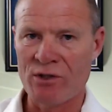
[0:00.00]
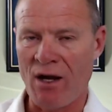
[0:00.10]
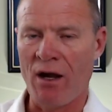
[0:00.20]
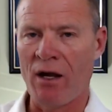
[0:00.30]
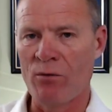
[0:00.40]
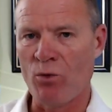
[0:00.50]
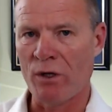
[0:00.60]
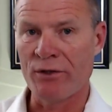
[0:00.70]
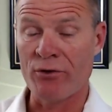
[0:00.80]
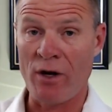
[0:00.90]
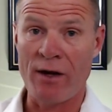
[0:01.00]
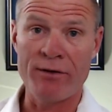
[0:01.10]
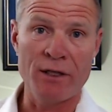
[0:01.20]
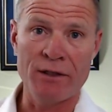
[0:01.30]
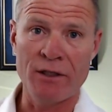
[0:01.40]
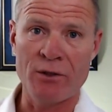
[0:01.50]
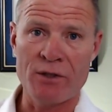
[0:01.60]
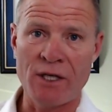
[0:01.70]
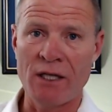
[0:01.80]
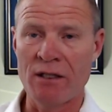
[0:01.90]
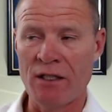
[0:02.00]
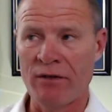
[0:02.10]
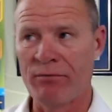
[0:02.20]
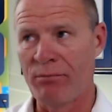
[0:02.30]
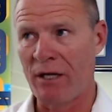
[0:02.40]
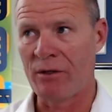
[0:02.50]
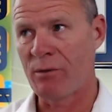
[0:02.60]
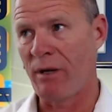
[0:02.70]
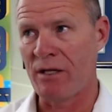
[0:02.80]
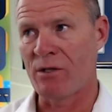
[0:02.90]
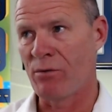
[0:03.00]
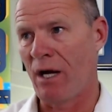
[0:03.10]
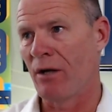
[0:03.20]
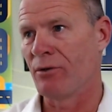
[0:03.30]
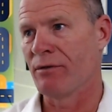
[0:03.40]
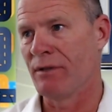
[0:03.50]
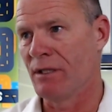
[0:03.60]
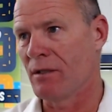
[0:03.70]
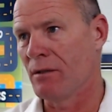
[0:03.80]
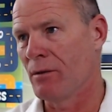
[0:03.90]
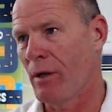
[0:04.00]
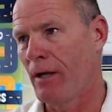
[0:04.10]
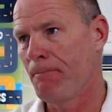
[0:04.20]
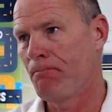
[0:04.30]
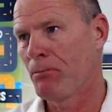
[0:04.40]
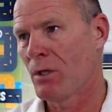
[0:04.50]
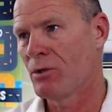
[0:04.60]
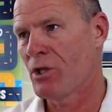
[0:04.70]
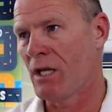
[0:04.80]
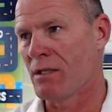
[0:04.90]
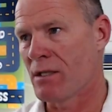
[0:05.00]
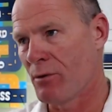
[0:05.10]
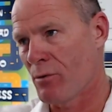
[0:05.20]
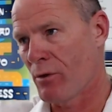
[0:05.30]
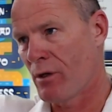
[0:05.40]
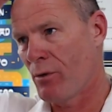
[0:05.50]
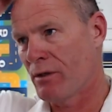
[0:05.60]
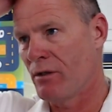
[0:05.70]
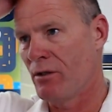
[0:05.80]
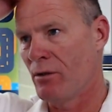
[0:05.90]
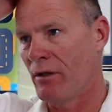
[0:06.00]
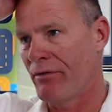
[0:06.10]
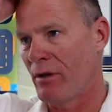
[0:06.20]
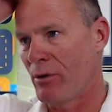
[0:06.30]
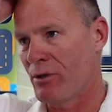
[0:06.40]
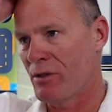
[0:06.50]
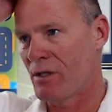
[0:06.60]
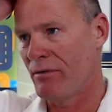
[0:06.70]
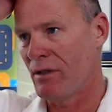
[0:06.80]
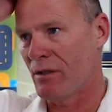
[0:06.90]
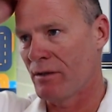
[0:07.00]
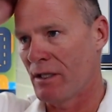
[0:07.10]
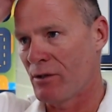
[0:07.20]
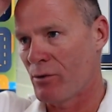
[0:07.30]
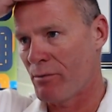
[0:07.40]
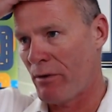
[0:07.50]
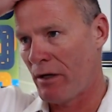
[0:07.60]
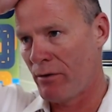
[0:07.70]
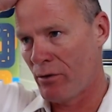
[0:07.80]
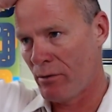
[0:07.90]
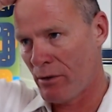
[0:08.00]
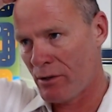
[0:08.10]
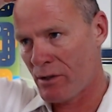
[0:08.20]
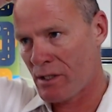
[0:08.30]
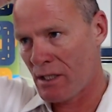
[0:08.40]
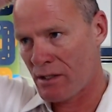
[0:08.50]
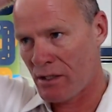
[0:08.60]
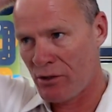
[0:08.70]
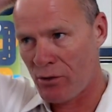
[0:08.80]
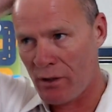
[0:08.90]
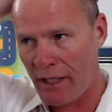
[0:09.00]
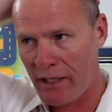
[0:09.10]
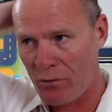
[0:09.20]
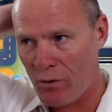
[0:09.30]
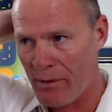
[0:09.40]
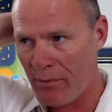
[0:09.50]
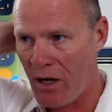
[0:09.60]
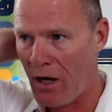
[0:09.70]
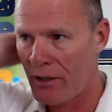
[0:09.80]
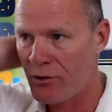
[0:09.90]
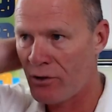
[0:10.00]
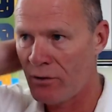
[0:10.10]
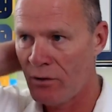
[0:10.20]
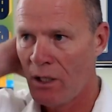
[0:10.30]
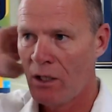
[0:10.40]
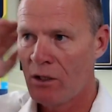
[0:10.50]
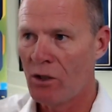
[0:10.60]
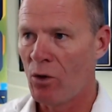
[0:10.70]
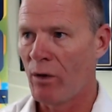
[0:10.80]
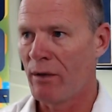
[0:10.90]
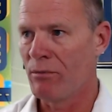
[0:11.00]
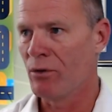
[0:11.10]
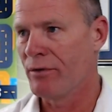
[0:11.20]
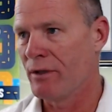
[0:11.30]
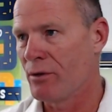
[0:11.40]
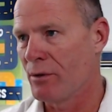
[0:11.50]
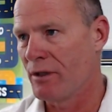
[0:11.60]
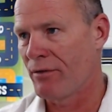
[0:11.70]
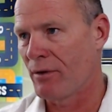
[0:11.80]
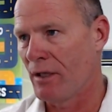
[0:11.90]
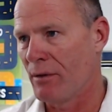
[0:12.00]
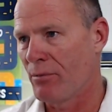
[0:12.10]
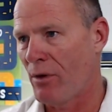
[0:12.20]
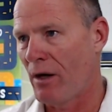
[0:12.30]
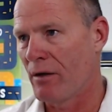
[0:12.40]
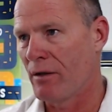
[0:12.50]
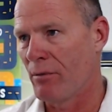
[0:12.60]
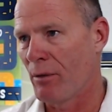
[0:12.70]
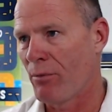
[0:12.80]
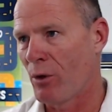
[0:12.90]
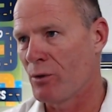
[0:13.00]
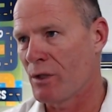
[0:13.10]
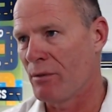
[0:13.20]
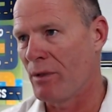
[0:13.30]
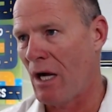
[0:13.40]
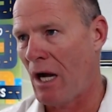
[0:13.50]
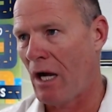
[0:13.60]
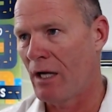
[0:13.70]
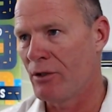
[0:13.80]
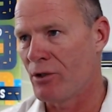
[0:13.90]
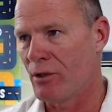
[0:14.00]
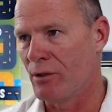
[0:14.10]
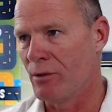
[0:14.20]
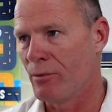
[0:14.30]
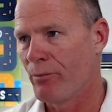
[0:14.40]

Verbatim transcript: time while you're driving on the interstate and give better space around your vehicle, okay? Chase, I was wondering what to do if an emergency vehicle that is responding to an emergency is in your lane and right behind you. No way, move into a different lane prior to them approaching behind you.